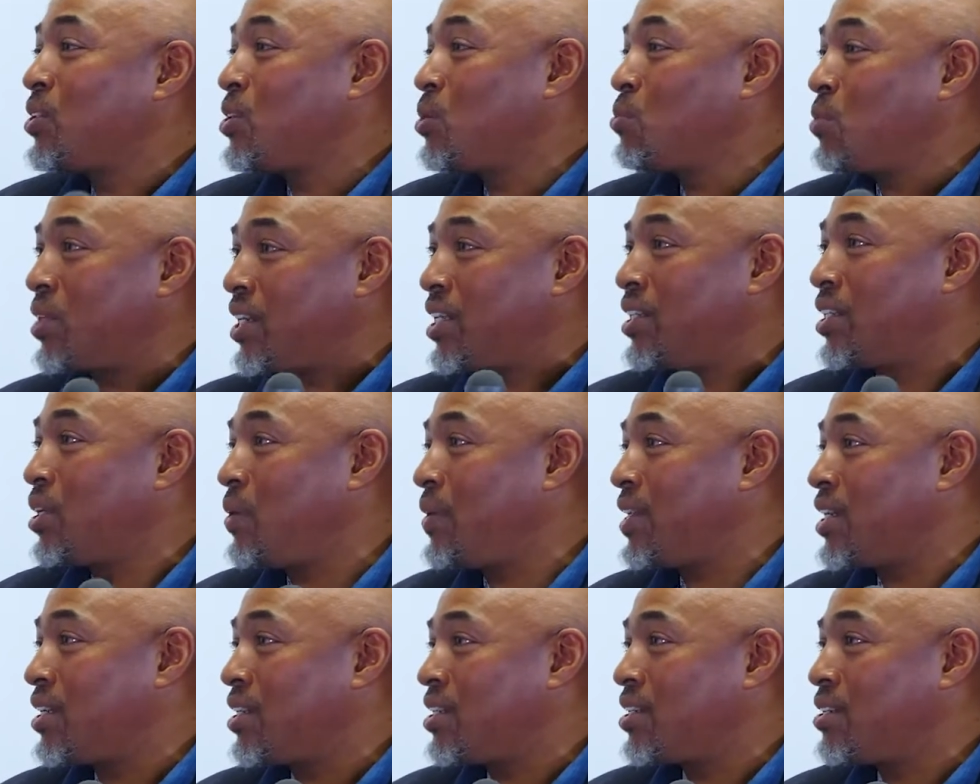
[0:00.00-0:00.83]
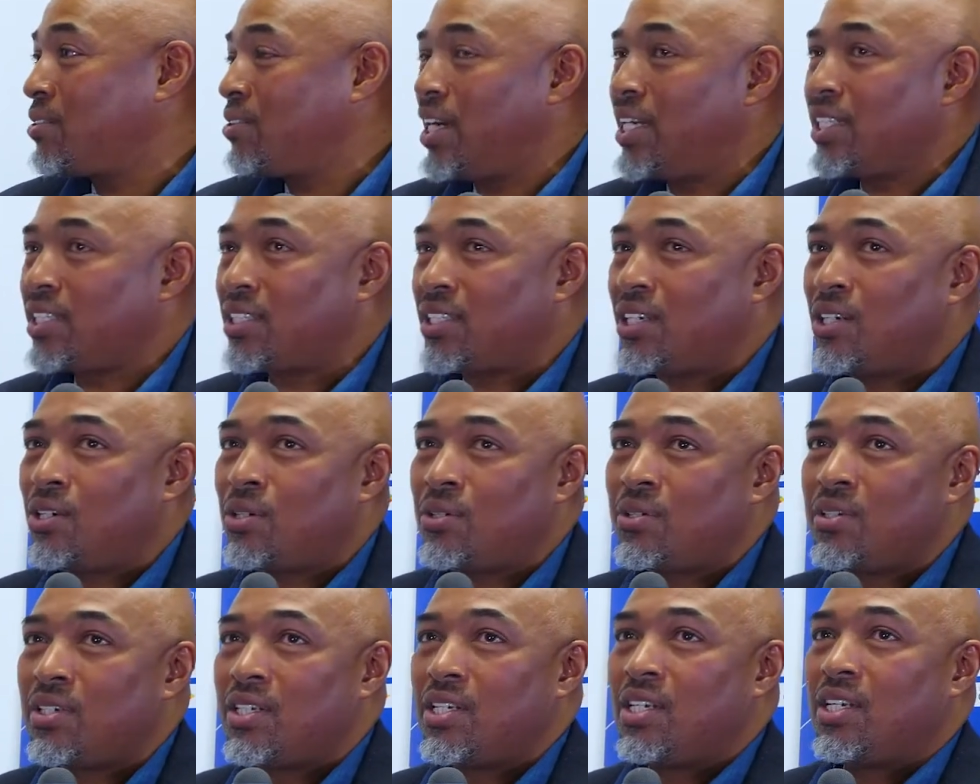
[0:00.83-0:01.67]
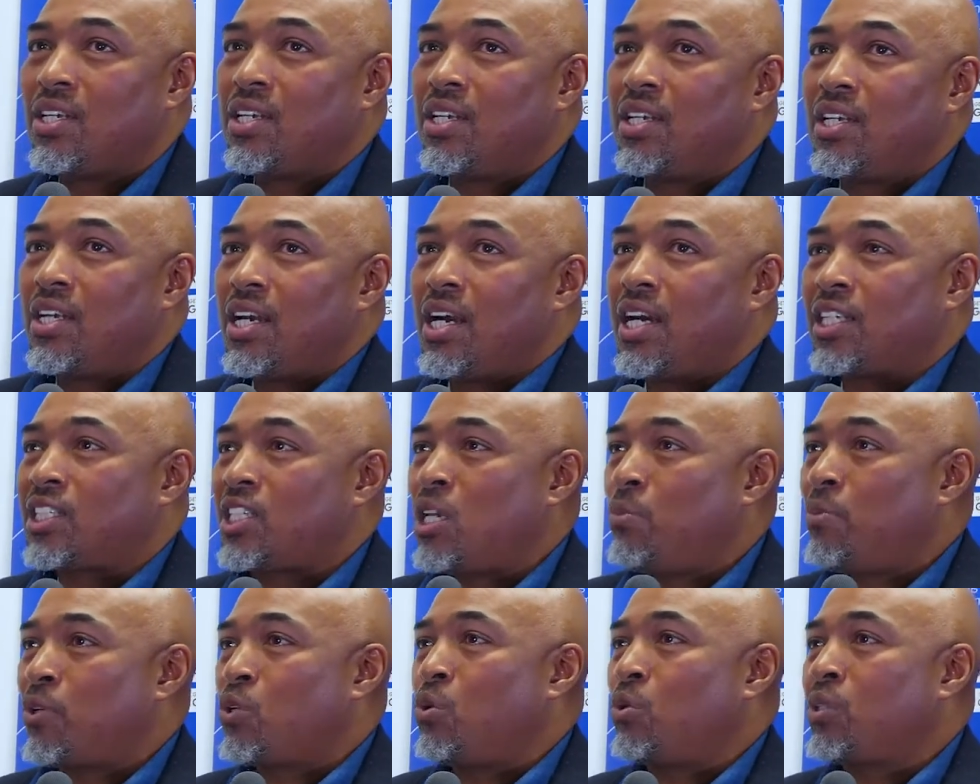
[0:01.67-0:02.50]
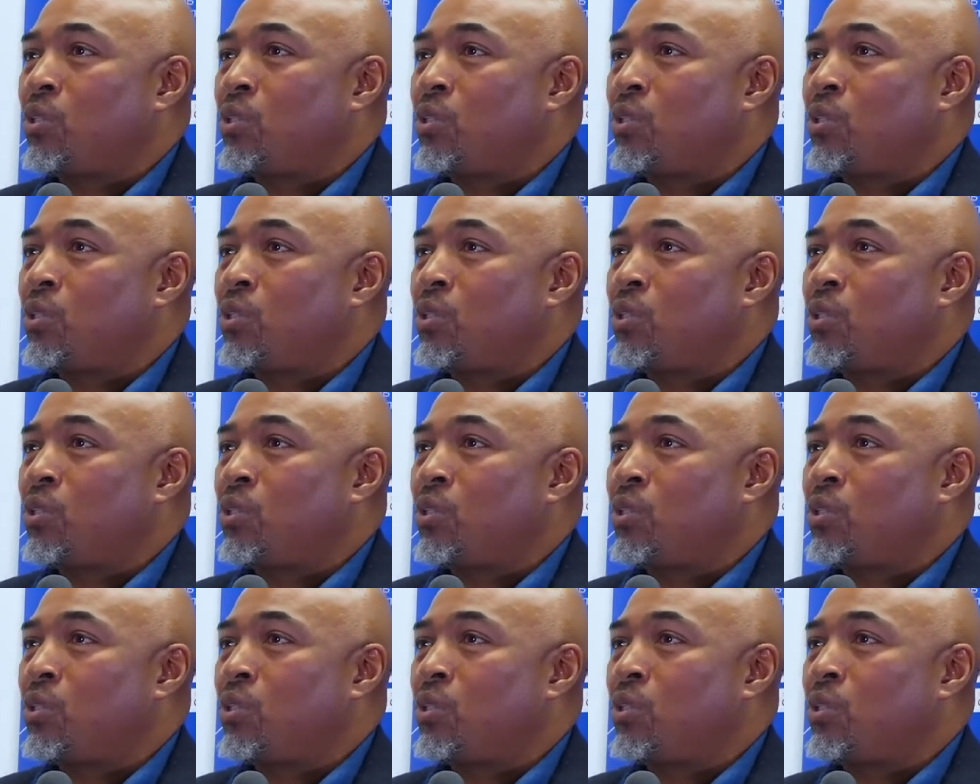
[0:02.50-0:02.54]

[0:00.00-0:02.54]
doing what they're doing, right? So a typical